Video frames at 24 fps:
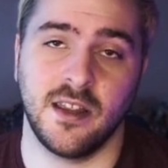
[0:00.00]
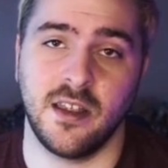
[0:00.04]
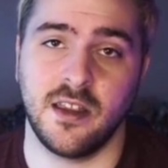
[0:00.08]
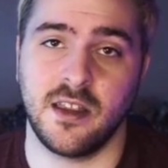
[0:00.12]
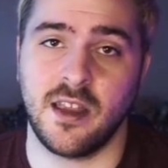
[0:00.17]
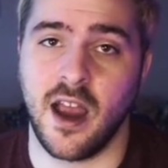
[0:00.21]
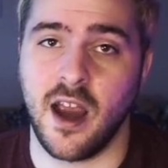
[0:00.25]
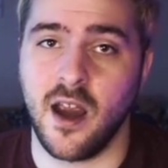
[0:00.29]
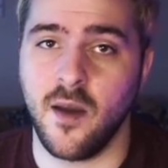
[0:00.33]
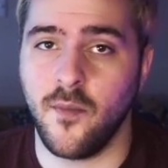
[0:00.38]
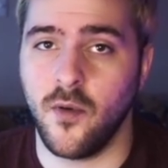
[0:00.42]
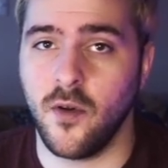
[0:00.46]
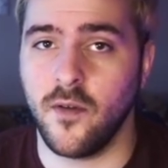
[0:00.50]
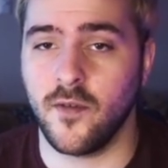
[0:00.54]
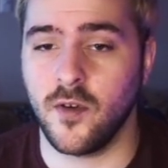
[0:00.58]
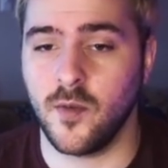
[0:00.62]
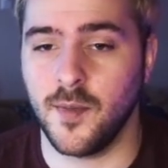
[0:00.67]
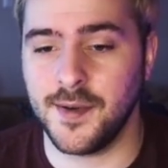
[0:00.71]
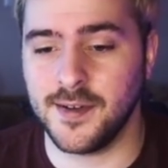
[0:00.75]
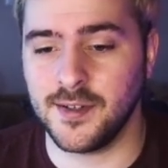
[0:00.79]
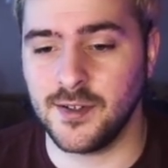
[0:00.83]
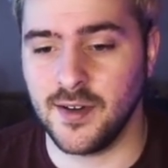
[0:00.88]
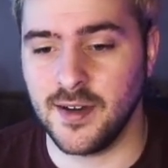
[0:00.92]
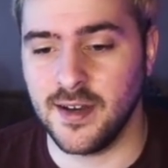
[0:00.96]
entire point of a
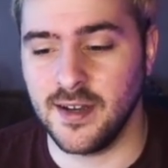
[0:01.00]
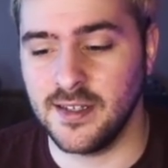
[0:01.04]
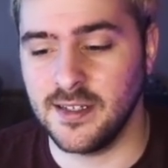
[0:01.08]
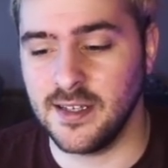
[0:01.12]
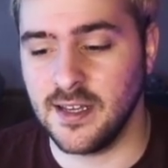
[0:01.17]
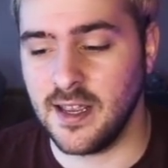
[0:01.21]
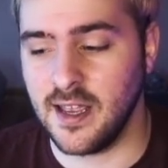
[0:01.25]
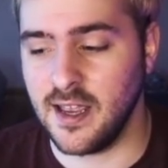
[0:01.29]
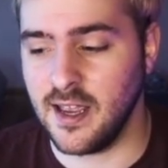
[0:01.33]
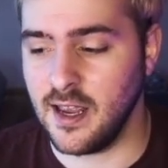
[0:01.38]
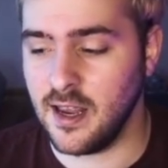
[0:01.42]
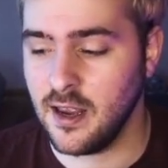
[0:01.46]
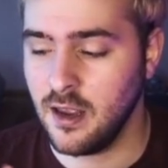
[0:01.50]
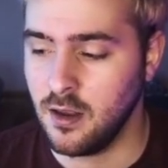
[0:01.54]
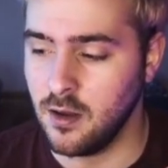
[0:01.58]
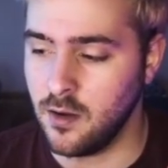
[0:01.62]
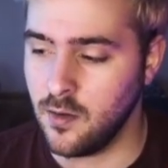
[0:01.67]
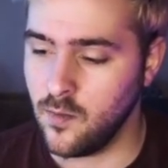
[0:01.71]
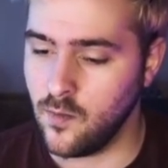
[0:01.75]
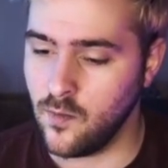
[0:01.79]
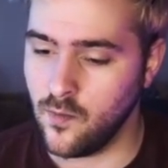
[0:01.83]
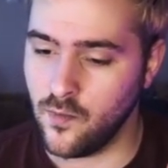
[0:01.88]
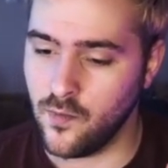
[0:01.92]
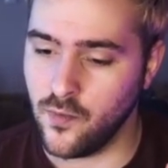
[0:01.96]
compressor is it
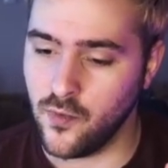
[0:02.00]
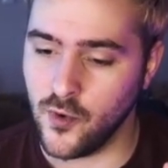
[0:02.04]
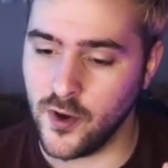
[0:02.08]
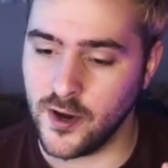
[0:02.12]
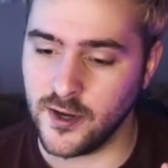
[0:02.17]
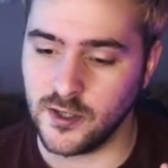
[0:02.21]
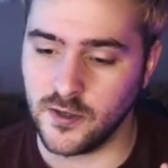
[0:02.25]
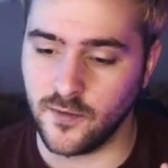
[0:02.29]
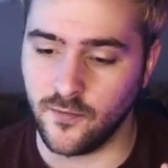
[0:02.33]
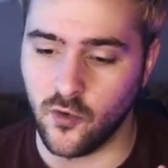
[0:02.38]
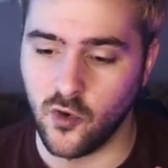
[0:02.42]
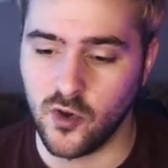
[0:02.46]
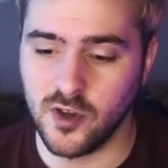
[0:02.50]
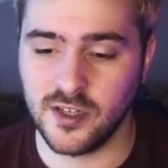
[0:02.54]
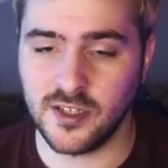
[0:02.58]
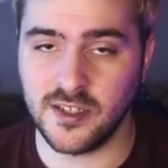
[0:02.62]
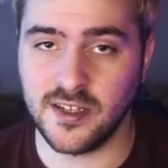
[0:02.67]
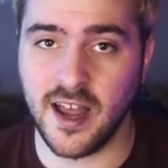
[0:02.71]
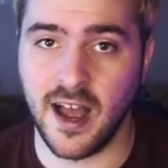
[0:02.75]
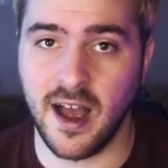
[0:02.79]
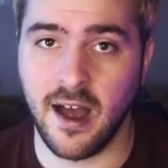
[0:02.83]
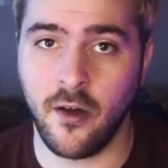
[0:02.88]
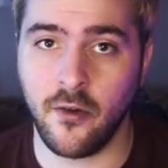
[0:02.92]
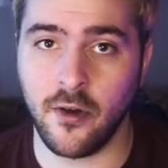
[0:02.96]
brings your voice
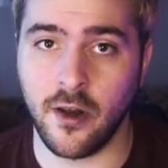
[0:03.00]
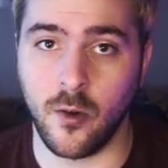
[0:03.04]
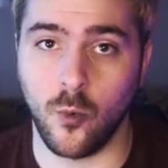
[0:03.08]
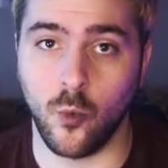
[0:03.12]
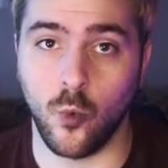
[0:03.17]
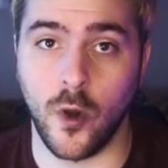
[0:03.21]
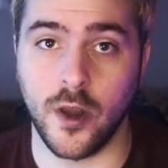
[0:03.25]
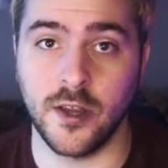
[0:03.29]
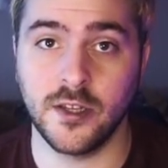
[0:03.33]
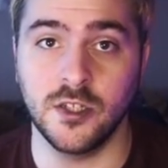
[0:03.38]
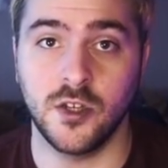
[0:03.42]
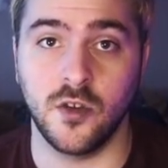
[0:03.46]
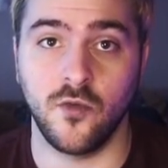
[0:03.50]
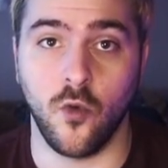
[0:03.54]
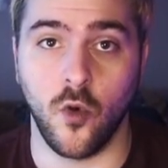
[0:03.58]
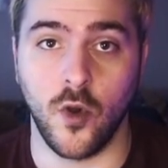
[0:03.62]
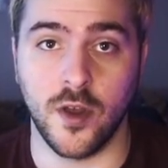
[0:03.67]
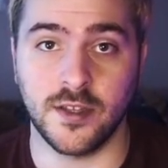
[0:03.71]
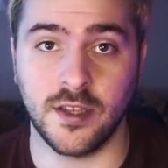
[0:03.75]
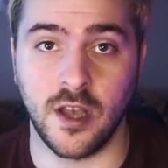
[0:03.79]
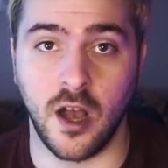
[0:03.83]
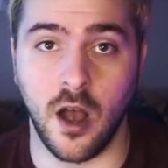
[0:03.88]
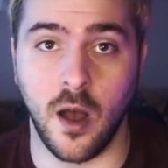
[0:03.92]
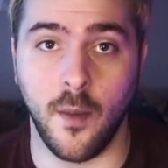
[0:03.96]
down and raises your
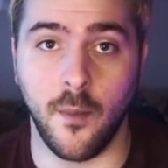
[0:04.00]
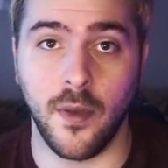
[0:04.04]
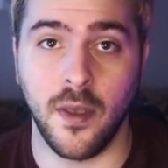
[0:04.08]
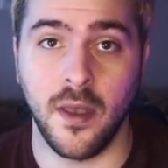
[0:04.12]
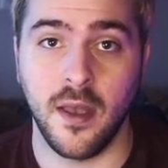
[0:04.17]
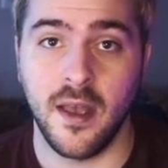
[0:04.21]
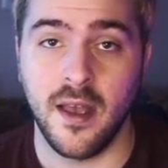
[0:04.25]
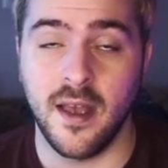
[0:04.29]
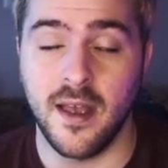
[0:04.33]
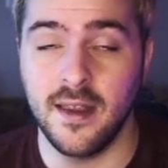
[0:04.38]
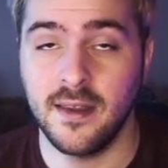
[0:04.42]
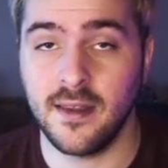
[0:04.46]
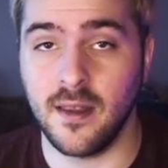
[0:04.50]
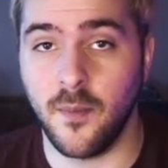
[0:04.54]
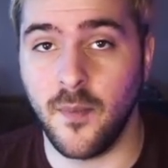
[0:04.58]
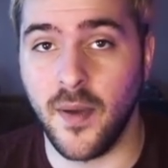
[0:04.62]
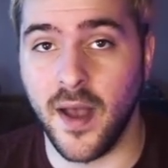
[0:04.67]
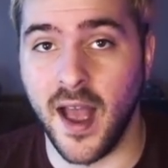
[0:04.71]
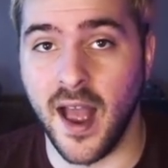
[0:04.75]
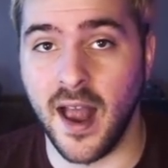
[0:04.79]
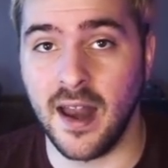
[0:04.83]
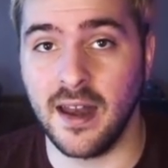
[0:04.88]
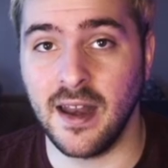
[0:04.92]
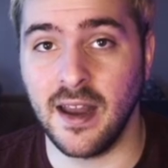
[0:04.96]
voice up
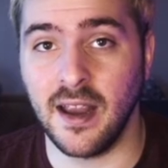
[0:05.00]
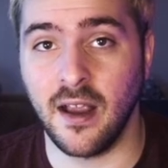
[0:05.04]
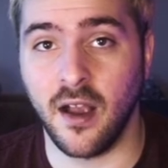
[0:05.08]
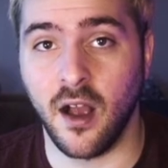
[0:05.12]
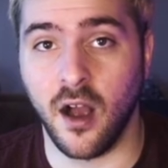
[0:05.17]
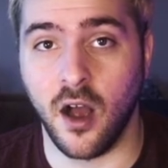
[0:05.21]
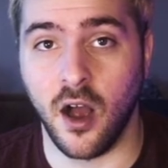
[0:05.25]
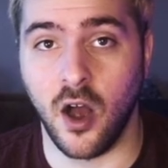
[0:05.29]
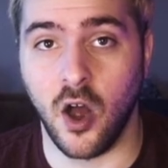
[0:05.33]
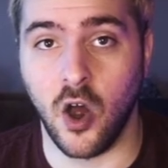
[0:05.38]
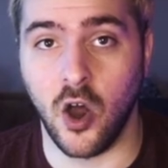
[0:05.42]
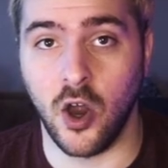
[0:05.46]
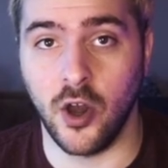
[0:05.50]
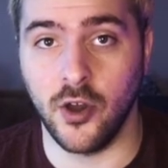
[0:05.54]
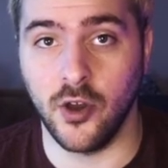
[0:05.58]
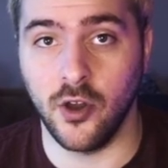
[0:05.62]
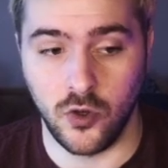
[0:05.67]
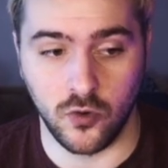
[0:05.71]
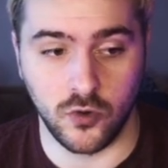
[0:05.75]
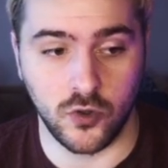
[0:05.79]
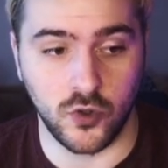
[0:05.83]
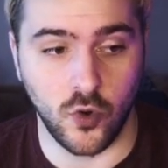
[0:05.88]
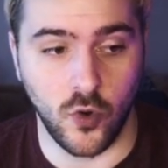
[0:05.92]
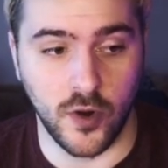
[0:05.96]
depending on
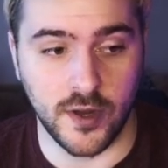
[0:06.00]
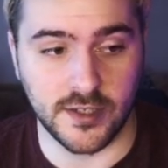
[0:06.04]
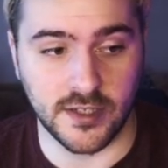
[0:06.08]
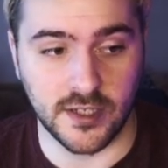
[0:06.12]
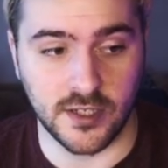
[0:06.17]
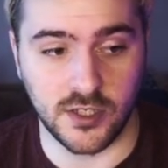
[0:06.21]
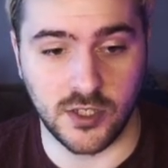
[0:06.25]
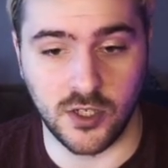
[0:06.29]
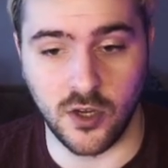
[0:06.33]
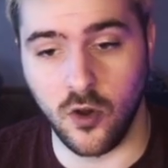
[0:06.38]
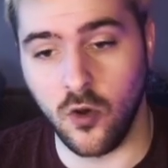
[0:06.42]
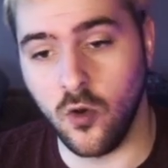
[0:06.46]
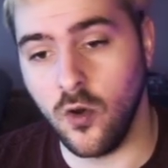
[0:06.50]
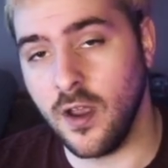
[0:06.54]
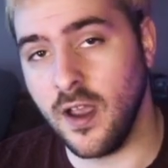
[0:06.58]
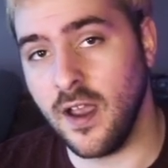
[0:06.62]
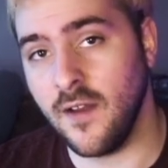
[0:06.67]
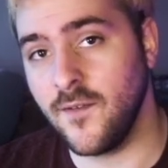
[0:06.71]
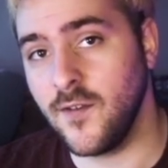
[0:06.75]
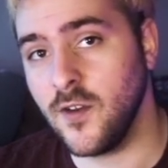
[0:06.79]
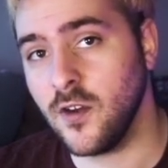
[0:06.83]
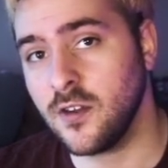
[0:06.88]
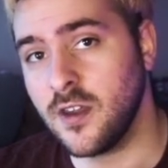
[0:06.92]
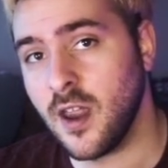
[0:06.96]
your choices. So
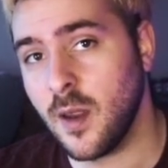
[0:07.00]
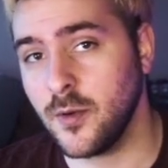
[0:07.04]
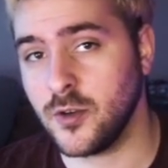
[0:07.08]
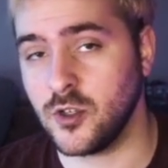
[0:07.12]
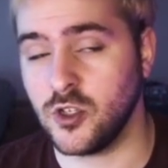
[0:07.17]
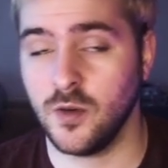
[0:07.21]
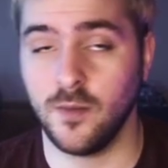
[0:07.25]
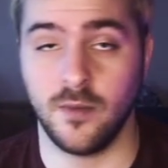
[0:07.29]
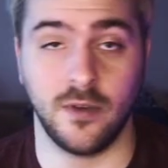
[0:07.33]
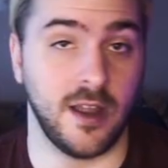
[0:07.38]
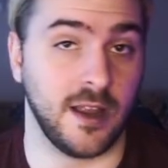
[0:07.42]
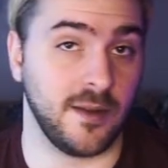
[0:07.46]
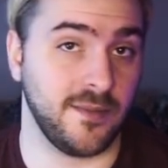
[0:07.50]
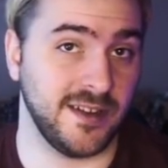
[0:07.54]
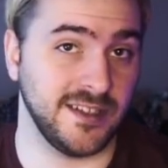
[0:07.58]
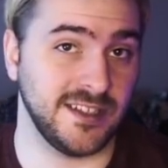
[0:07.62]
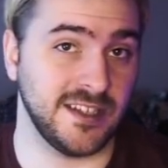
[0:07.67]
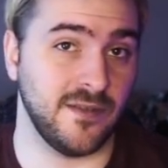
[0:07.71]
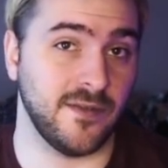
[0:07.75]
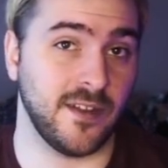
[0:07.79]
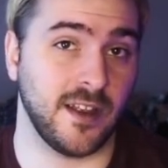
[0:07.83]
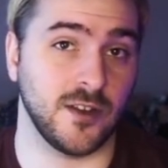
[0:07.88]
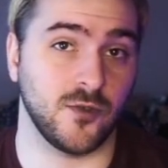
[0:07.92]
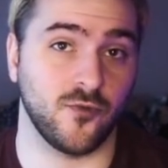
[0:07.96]
if you're the type of streamer like
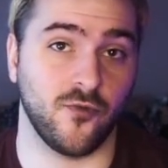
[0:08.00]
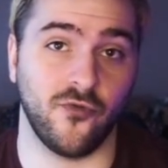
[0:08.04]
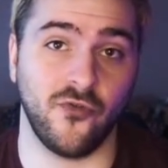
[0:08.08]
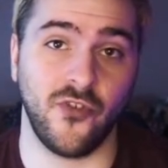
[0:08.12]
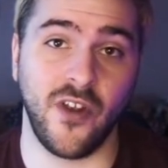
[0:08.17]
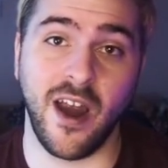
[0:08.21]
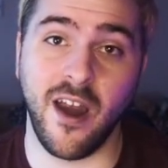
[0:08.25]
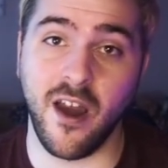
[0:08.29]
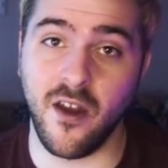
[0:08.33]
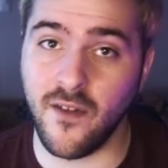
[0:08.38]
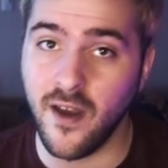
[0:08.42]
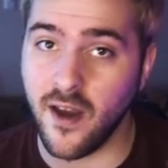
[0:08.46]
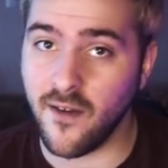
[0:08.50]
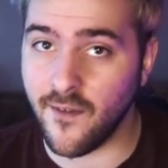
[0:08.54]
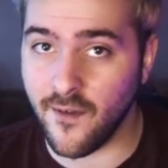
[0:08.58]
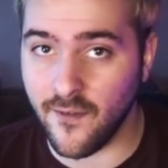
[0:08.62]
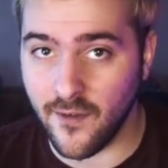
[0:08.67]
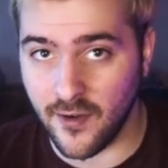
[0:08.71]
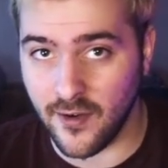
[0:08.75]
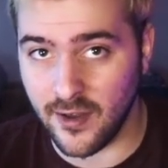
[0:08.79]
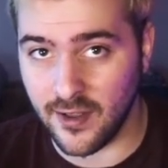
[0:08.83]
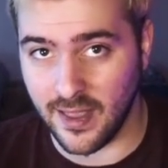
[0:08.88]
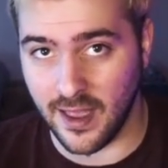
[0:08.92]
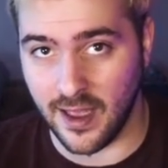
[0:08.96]
myself, like it's very, very, very,
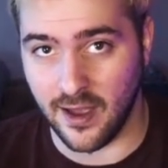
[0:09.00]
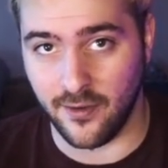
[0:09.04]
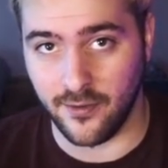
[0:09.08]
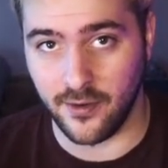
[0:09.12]
very loud,